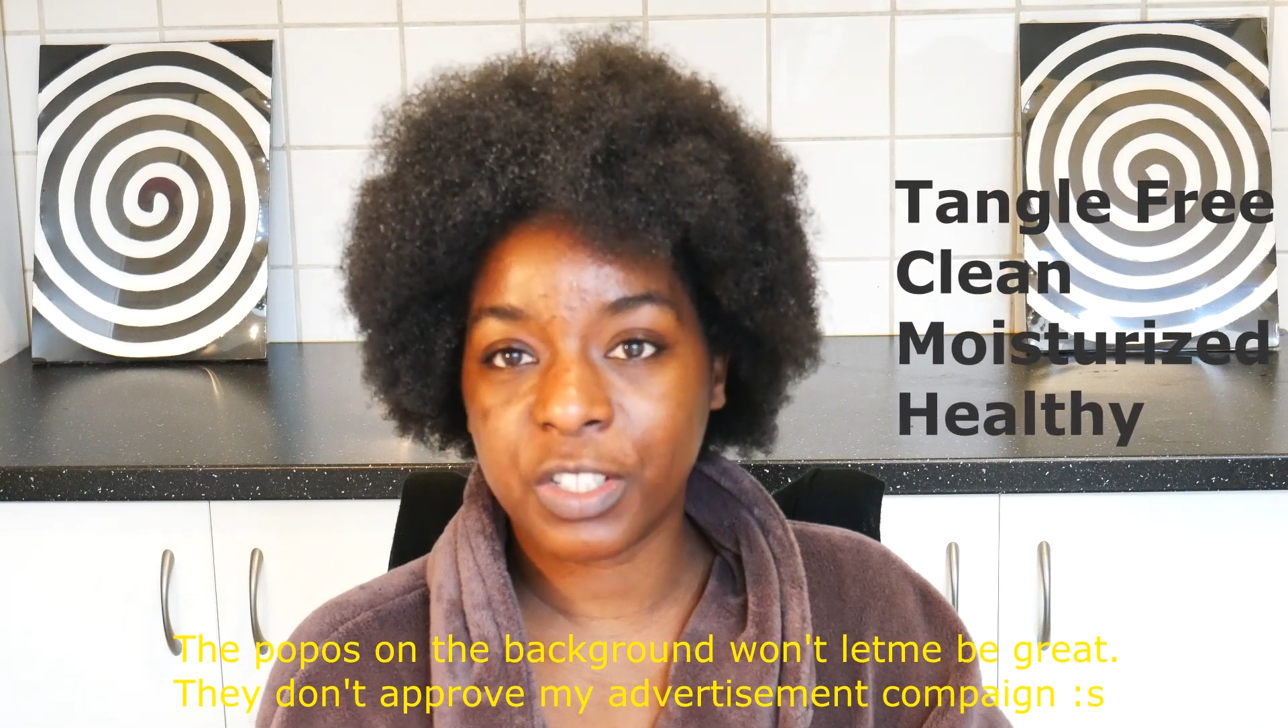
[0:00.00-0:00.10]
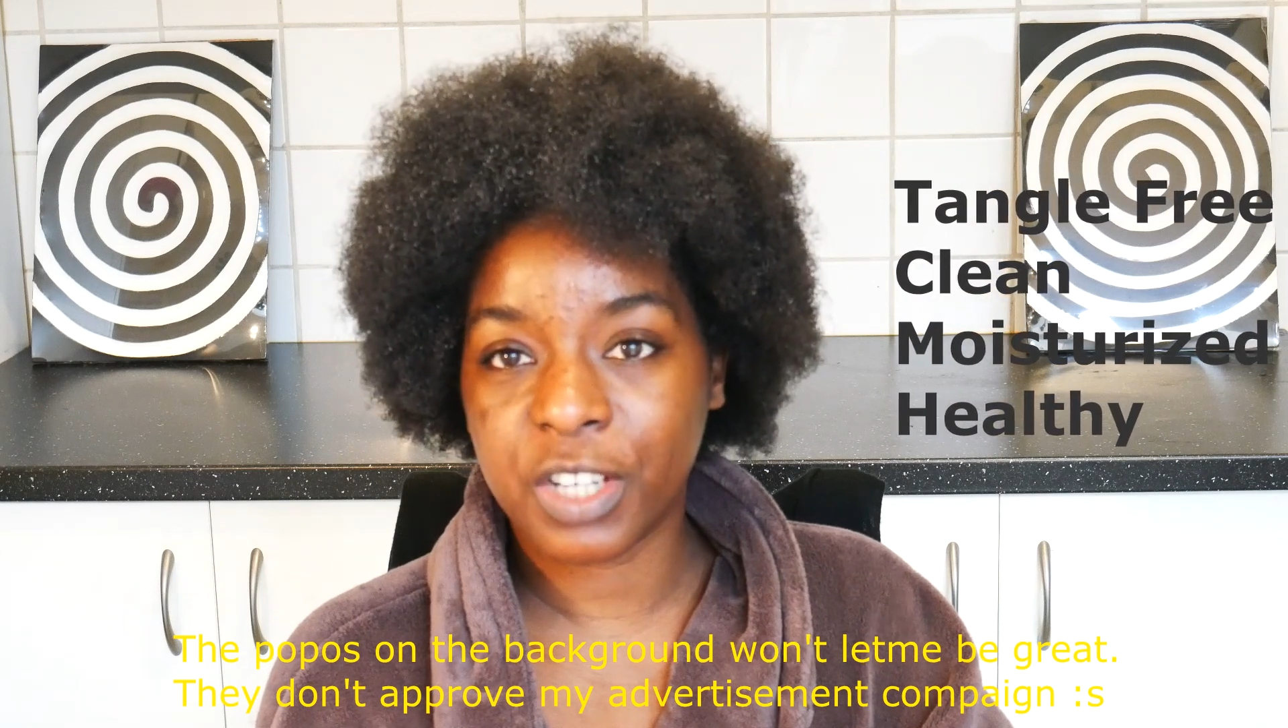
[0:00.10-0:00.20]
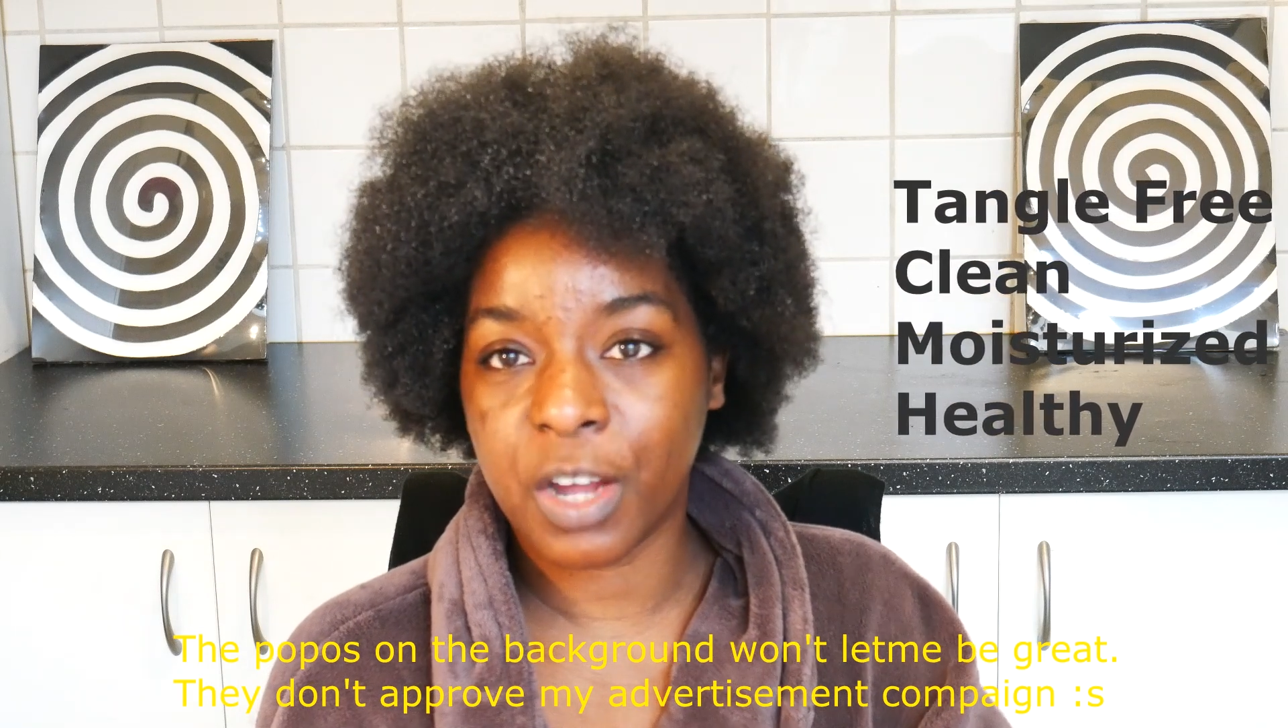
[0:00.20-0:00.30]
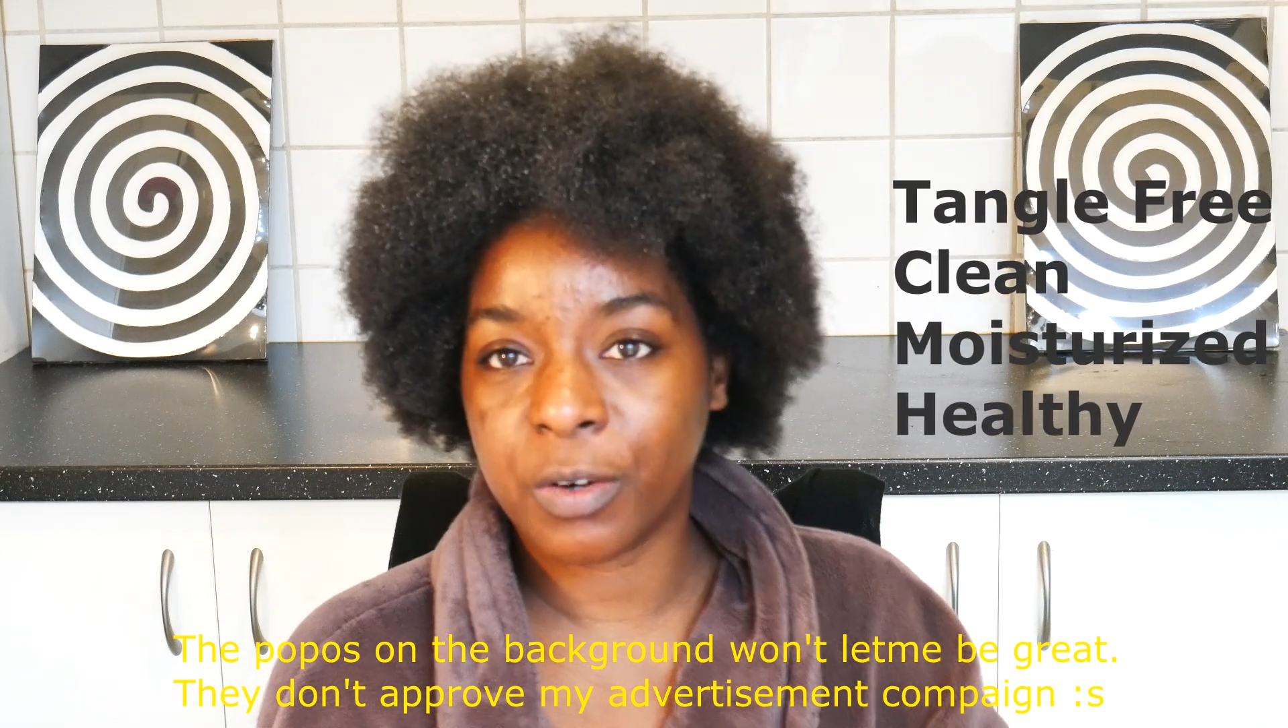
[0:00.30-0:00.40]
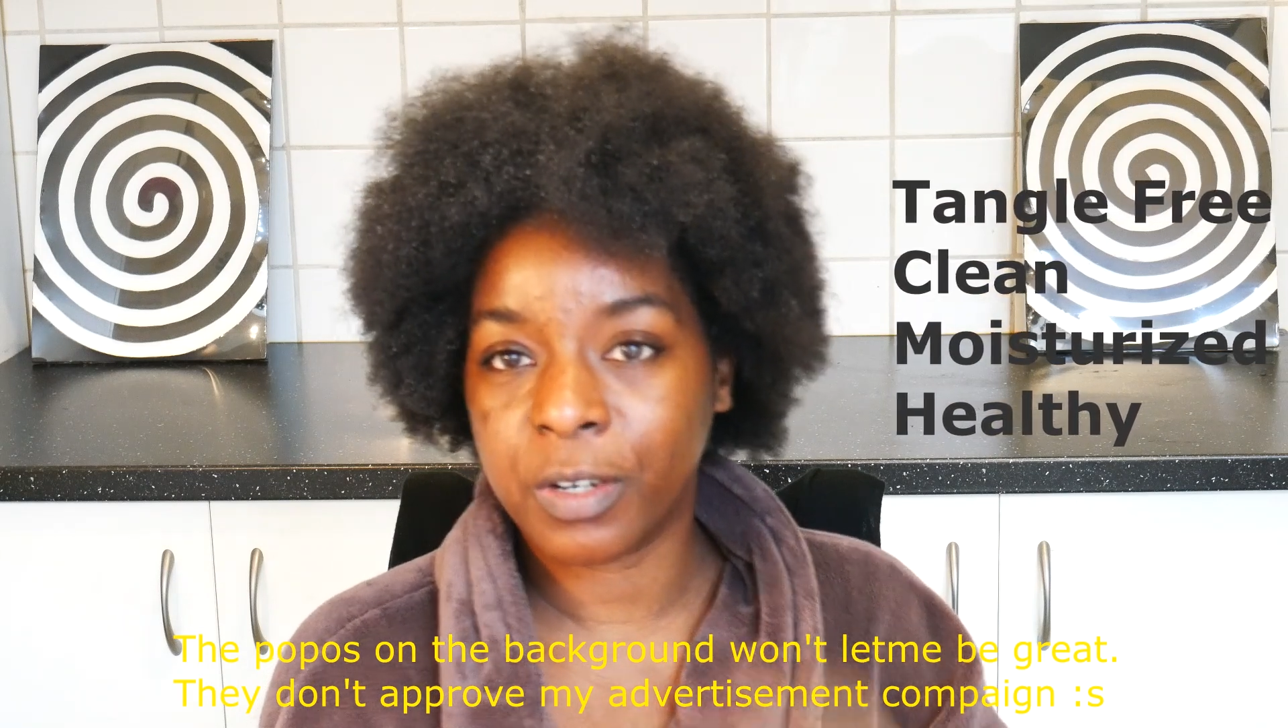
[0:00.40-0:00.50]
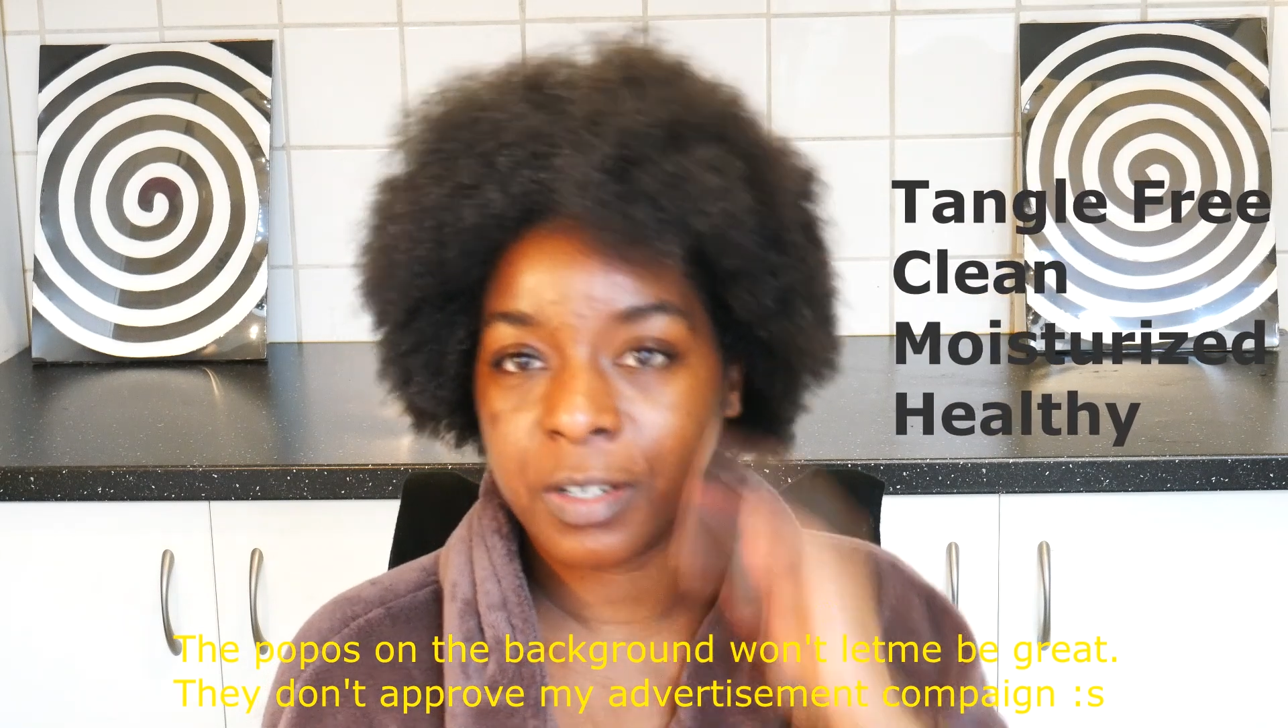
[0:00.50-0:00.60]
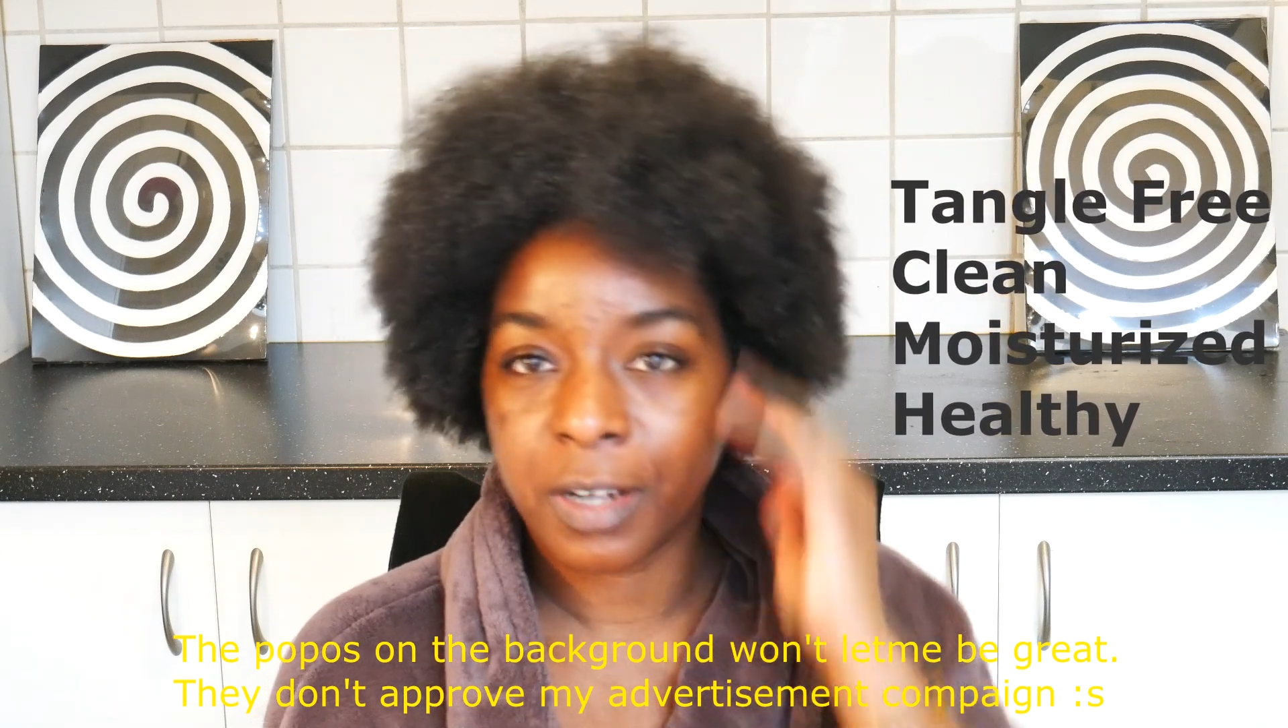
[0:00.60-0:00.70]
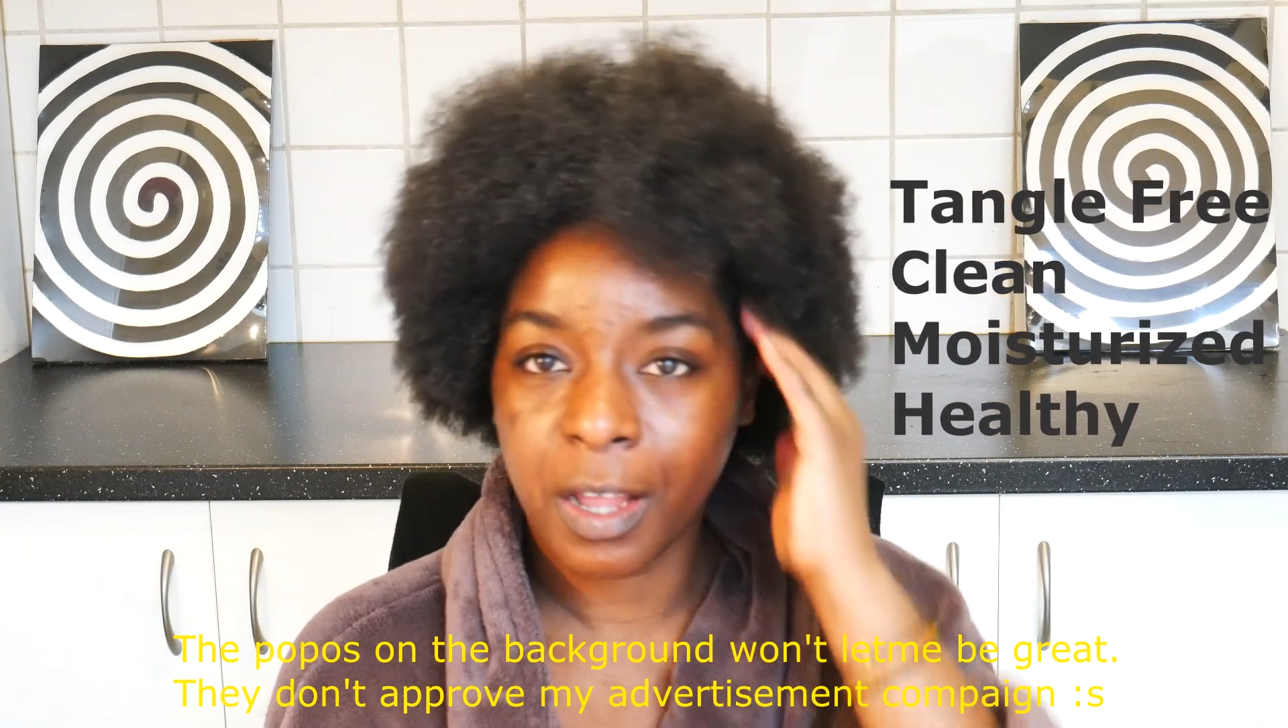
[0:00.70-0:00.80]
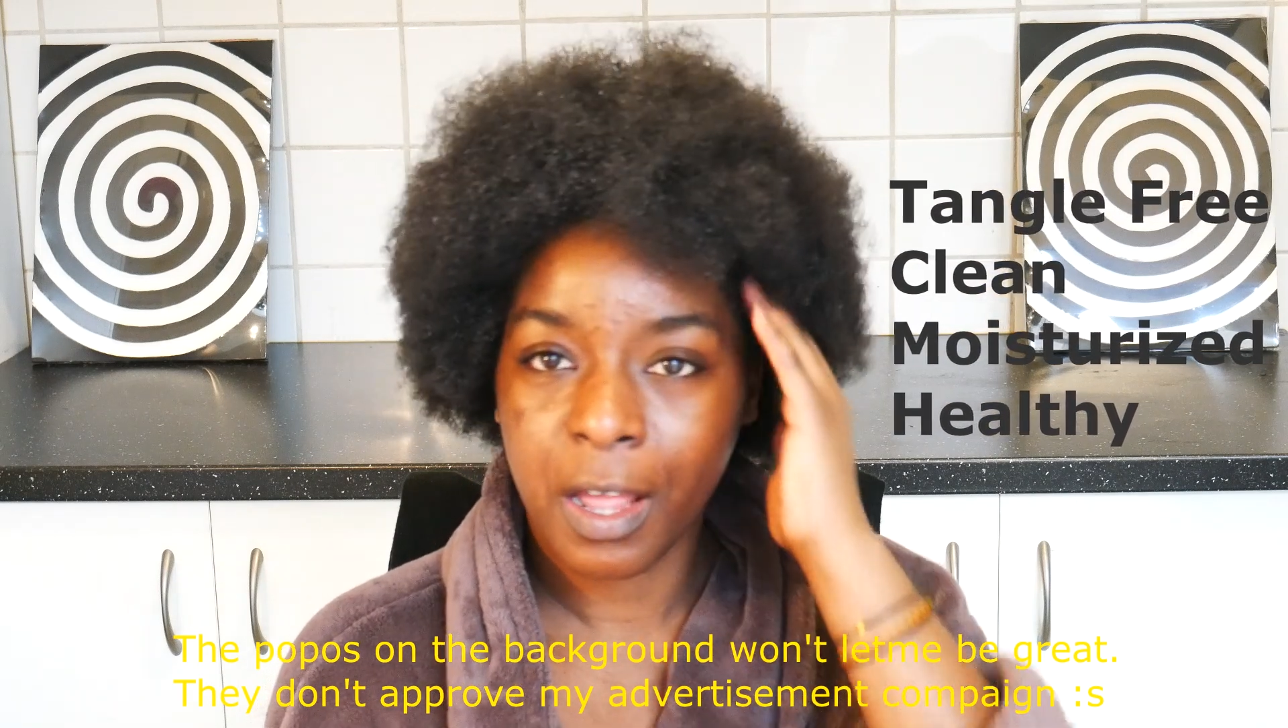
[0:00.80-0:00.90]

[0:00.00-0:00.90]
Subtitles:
shower,